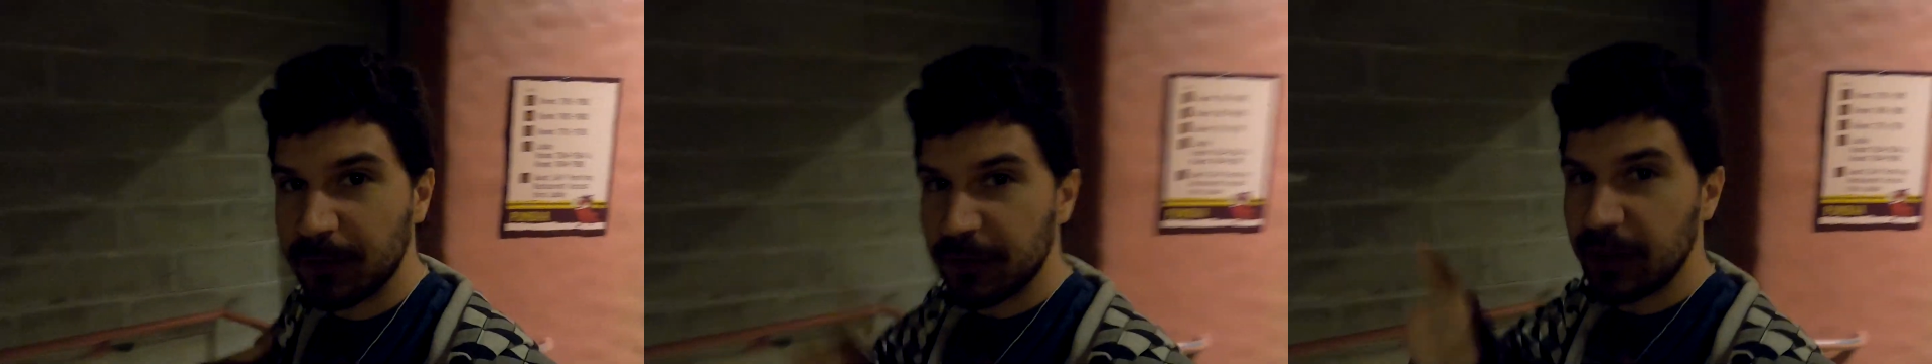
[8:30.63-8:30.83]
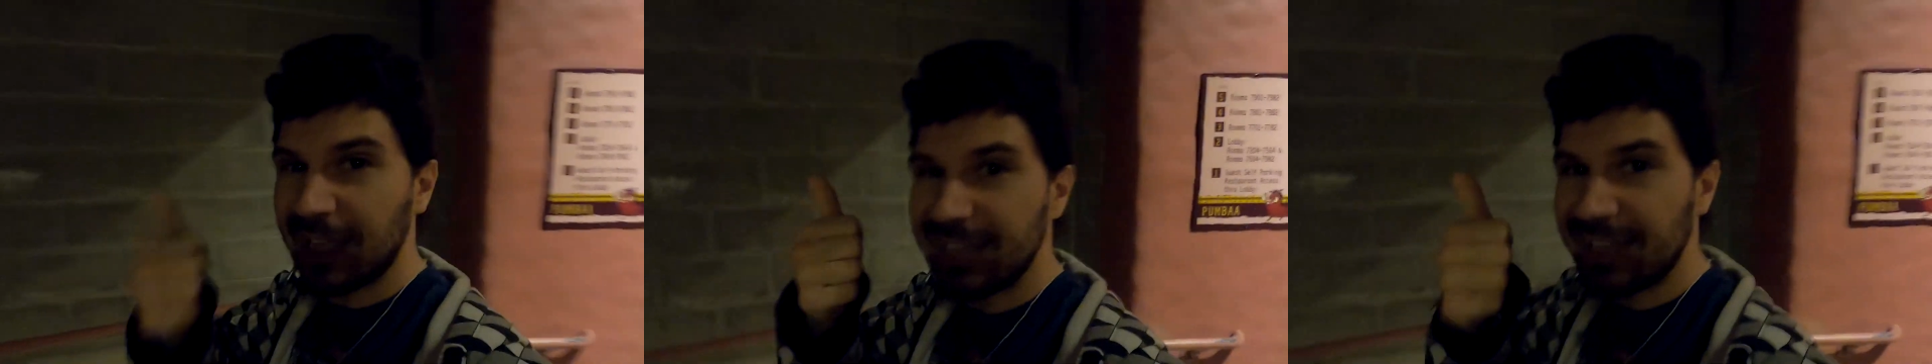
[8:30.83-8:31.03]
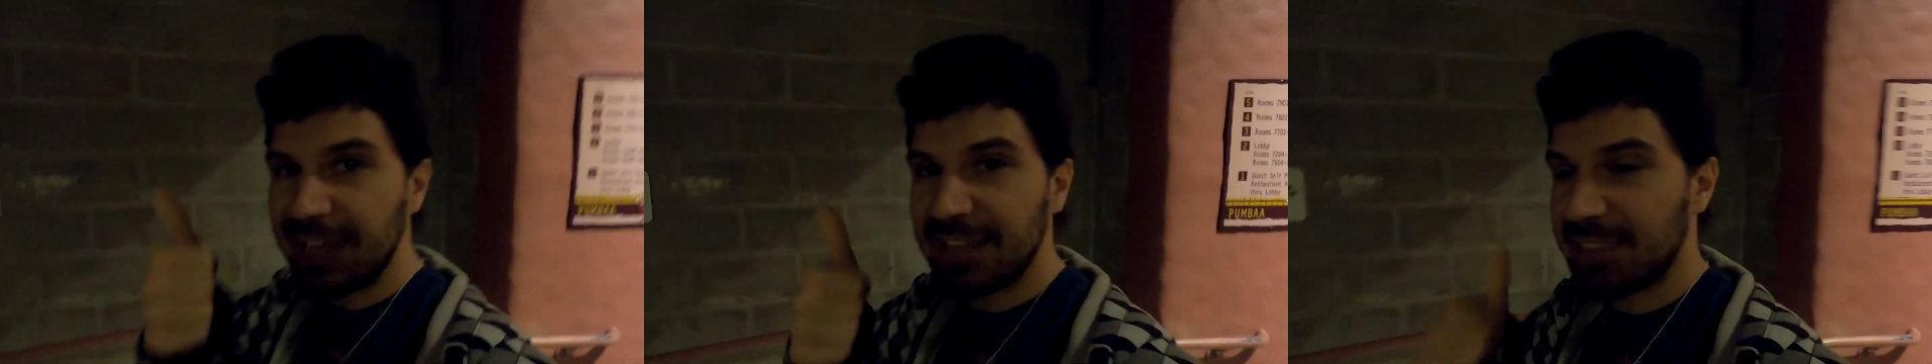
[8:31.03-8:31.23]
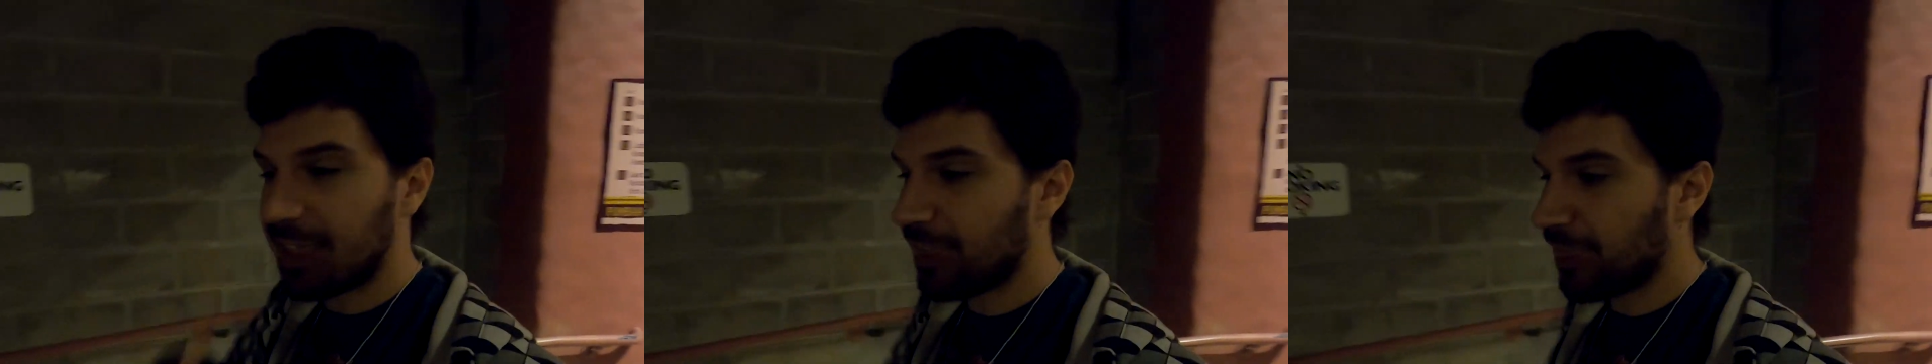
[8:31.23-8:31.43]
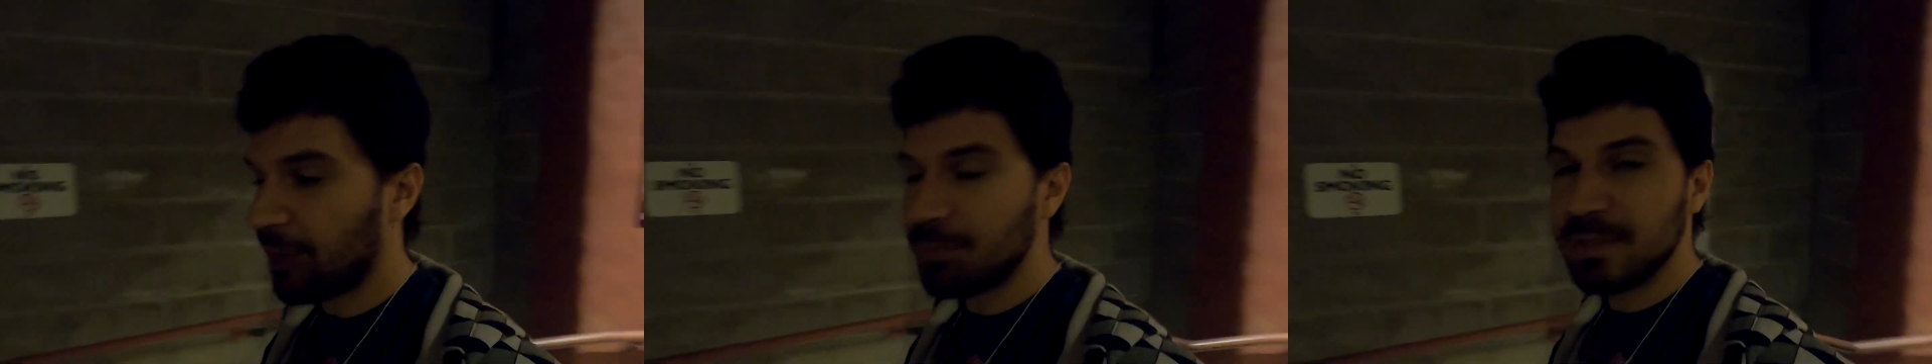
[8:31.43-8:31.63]
If you liked it, hit
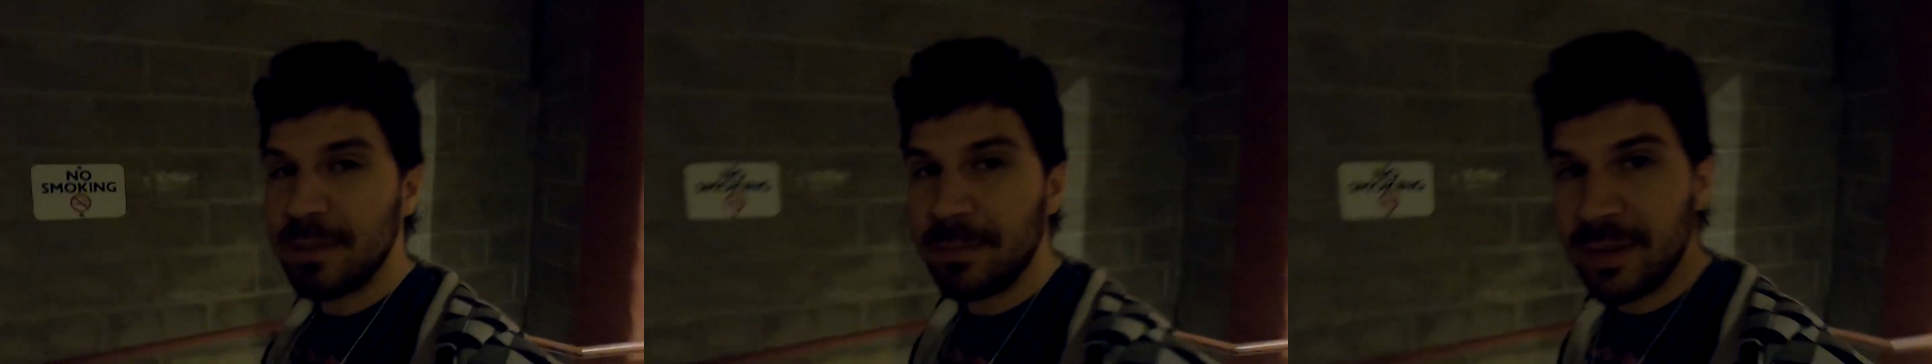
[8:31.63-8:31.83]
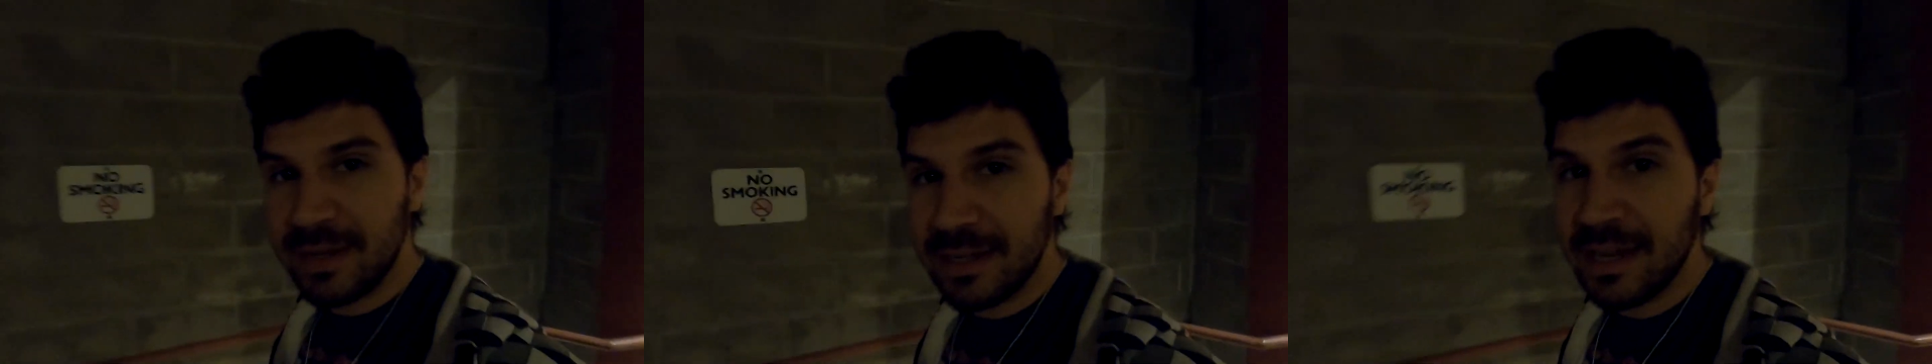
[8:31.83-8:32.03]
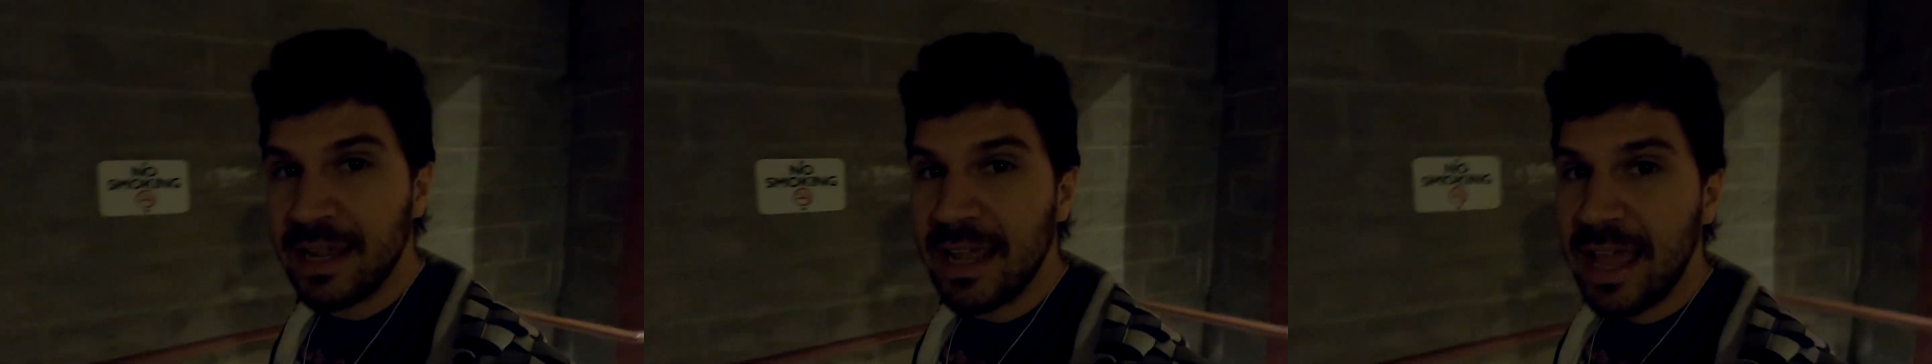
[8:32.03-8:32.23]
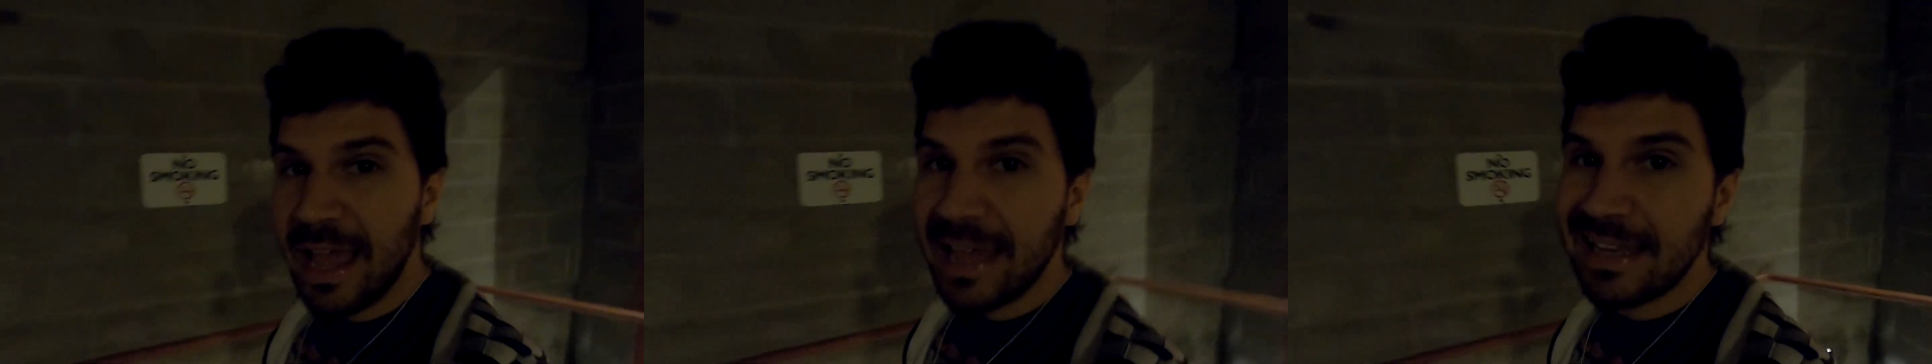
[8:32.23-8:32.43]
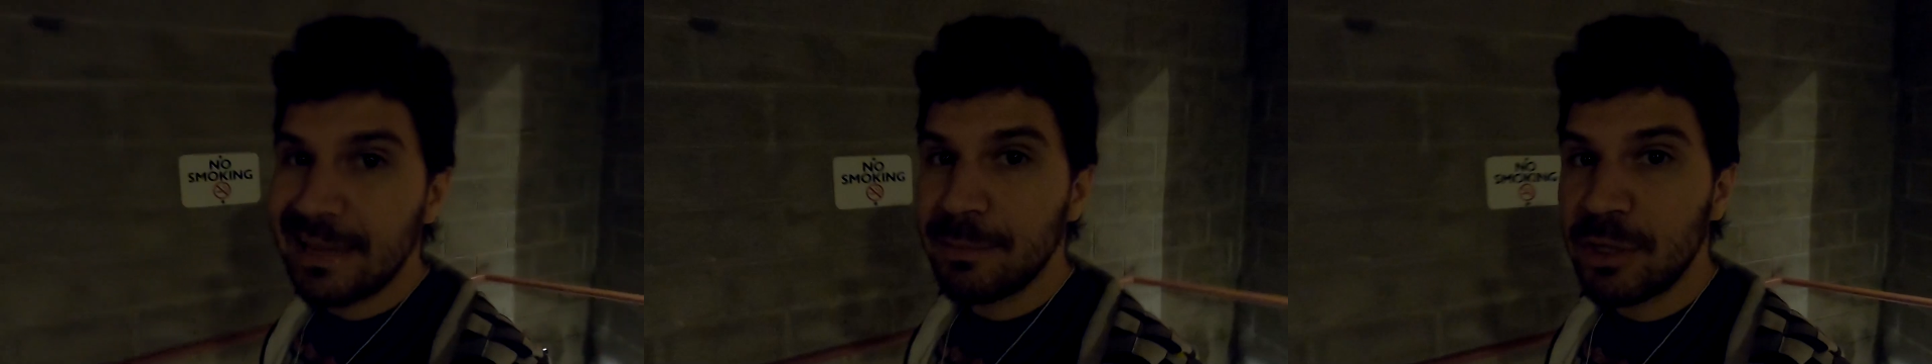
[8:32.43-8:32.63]
that thumbs up button
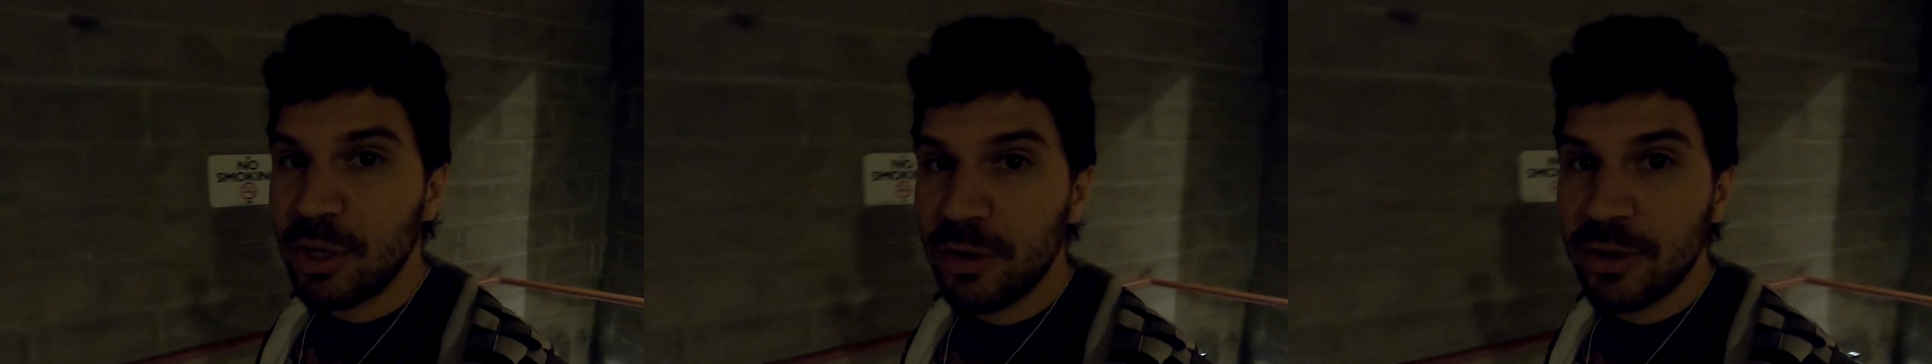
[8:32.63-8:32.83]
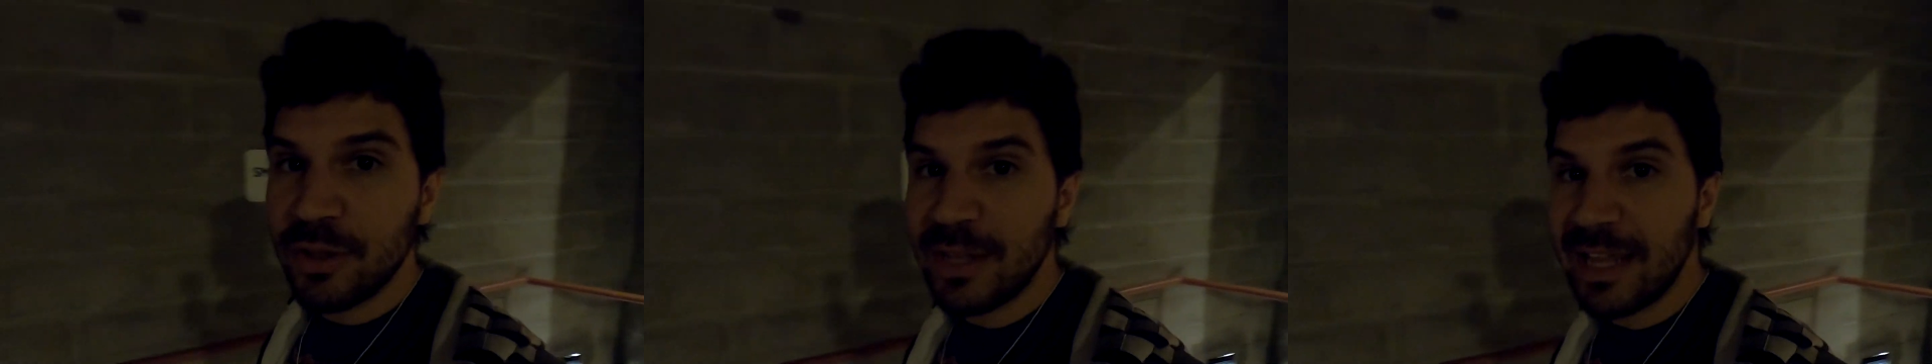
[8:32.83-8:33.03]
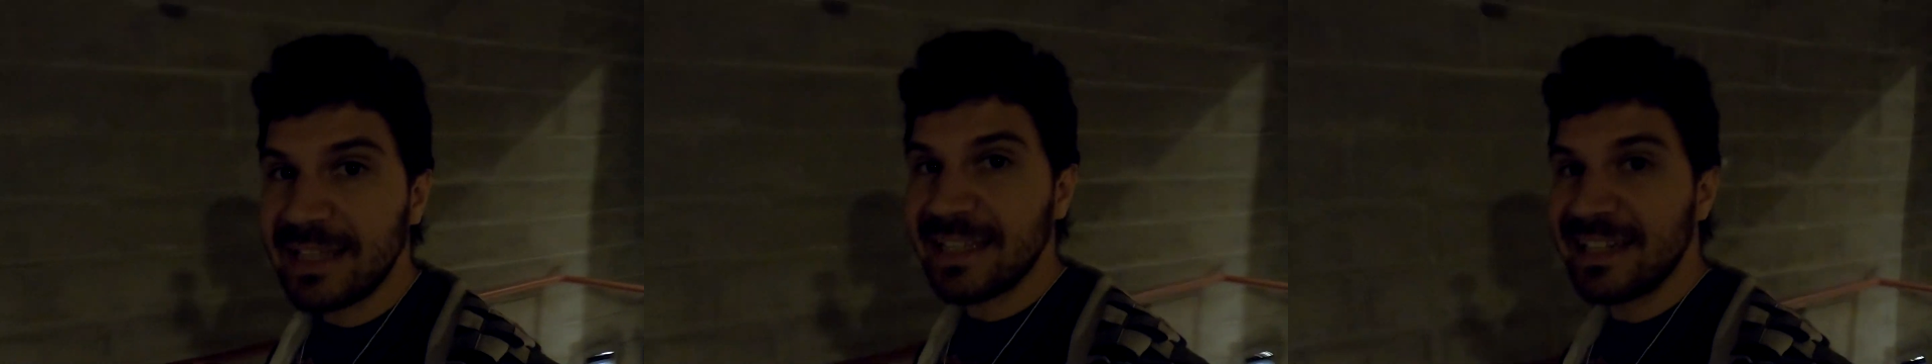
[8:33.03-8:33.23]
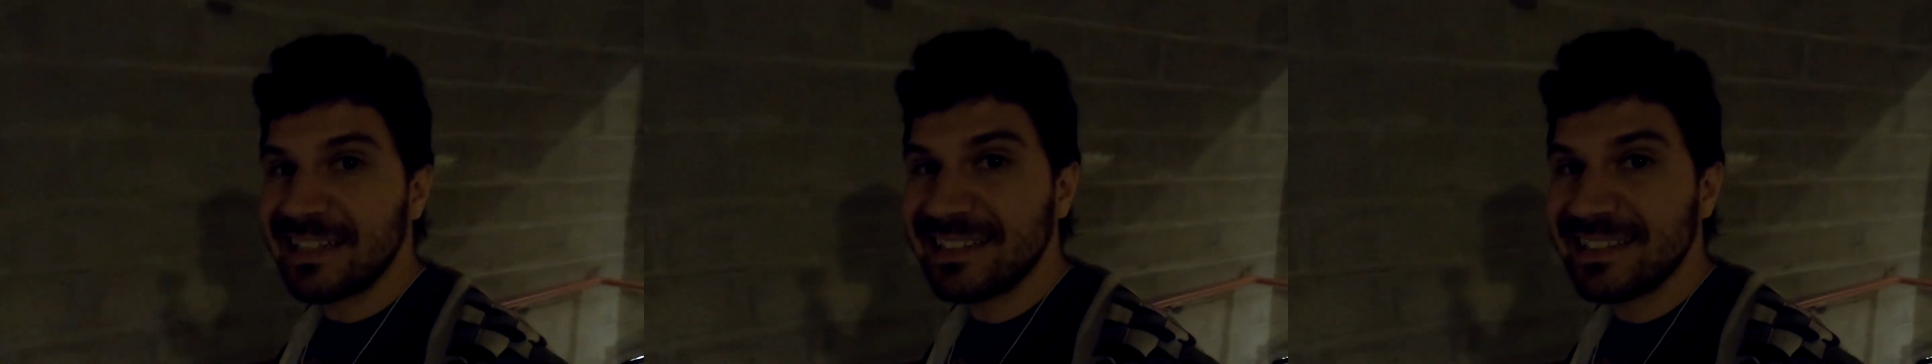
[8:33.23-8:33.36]
and let me know you liked it.